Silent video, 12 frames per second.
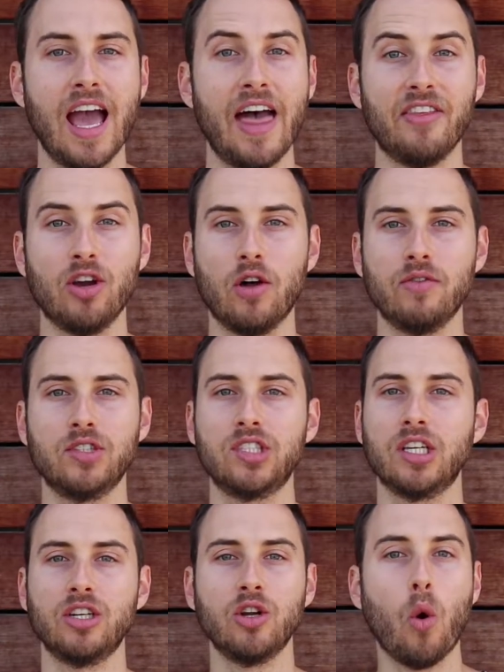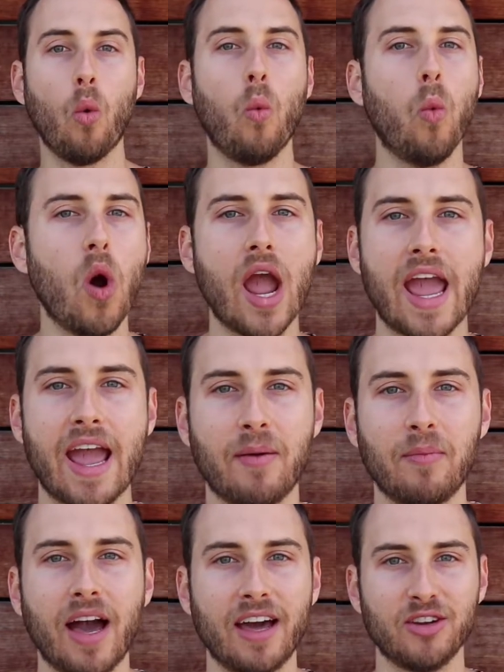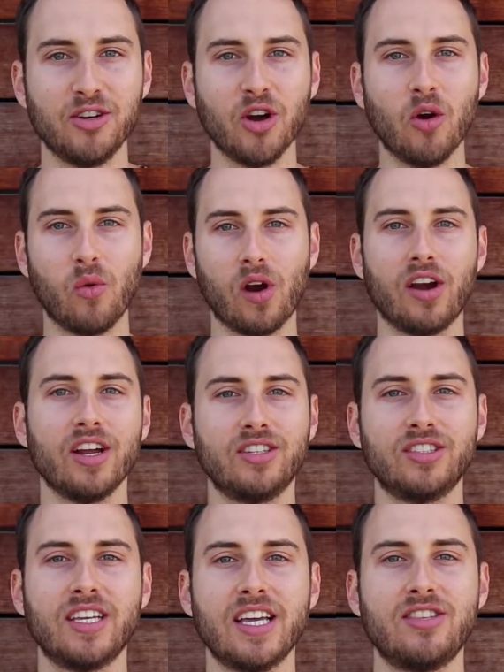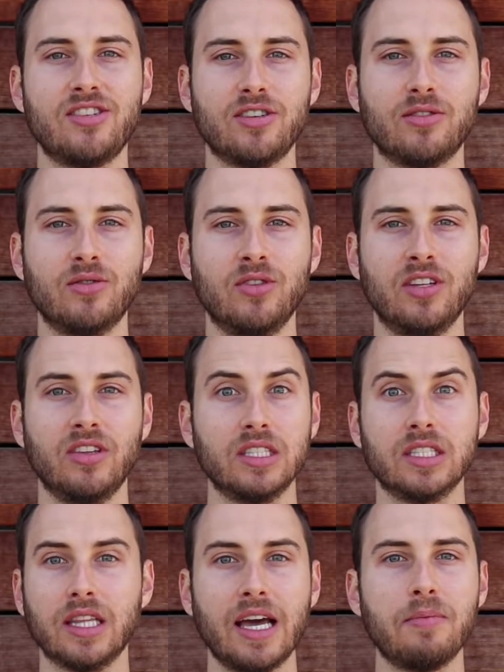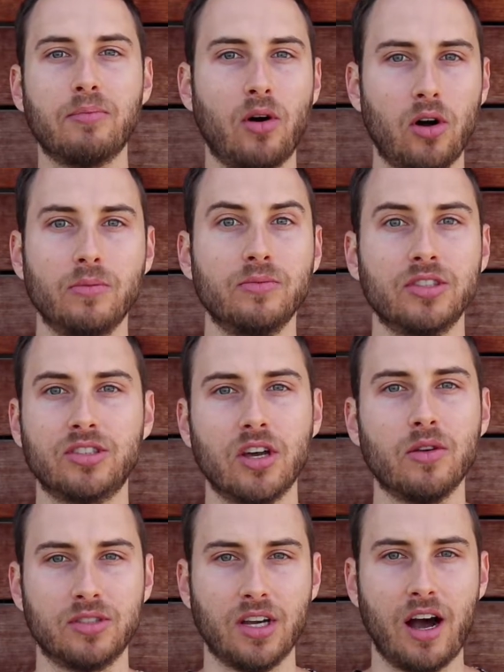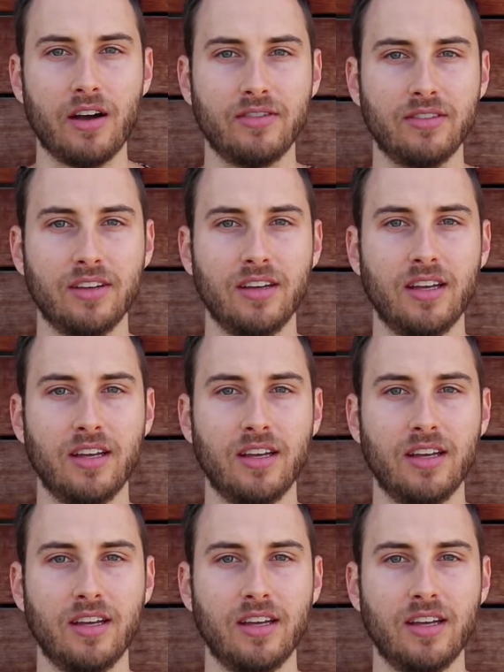And then all of a sudden, wham, out of nowhere, it just hits you. This light bulb just goes off.